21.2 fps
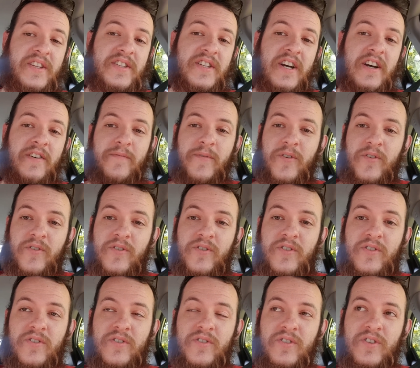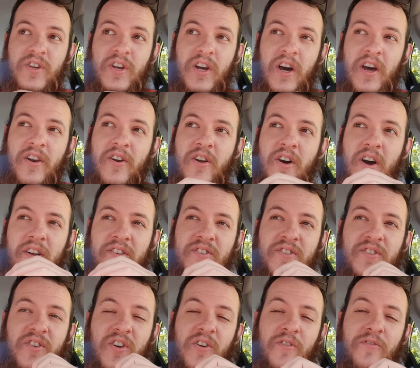stuff because, I don't know, I
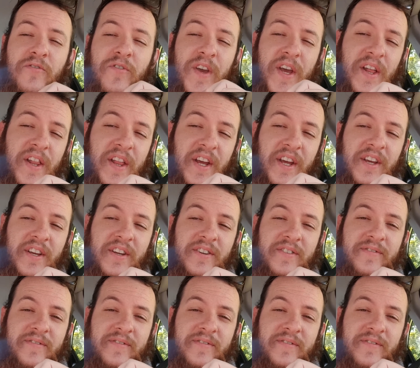just got a feeling.